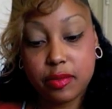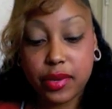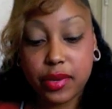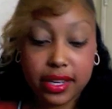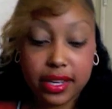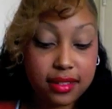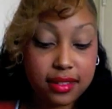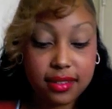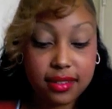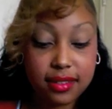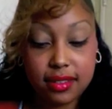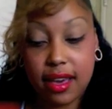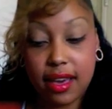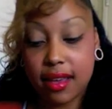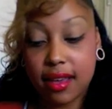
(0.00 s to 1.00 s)
But
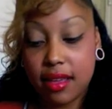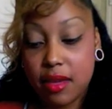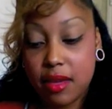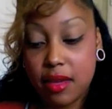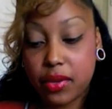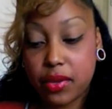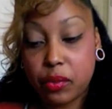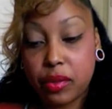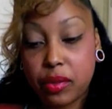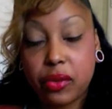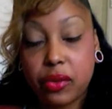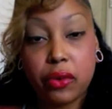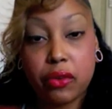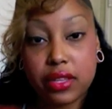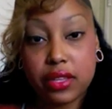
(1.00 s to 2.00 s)
yeah, but it would be
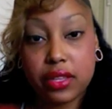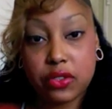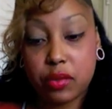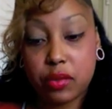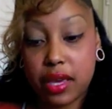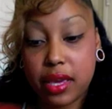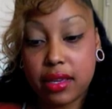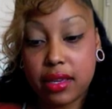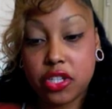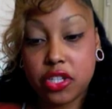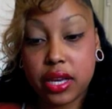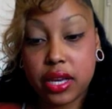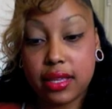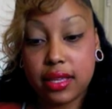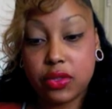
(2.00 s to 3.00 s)
cool if they do make
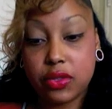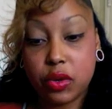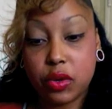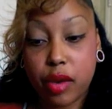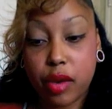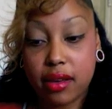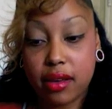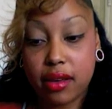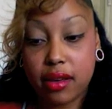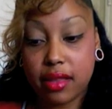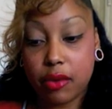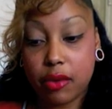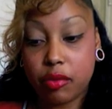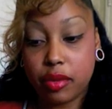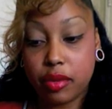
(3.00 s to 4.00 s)
Chucky into a manga.
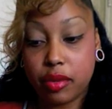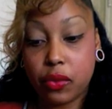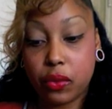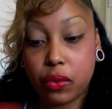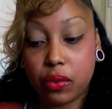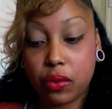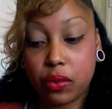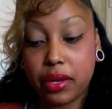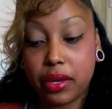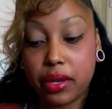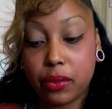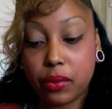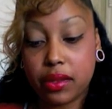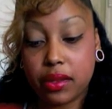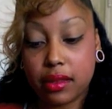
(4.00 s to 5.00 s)
That would be cool, but
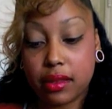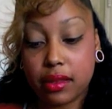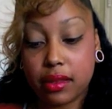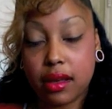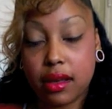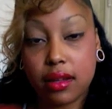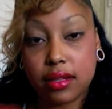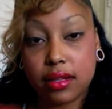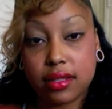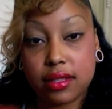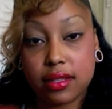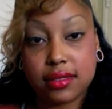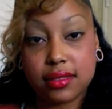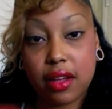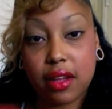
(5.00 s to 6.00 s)
with color
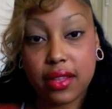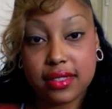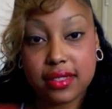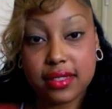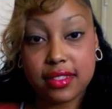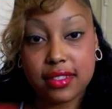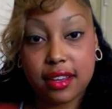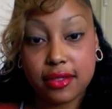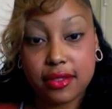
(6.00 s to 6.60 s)
and all that stuff.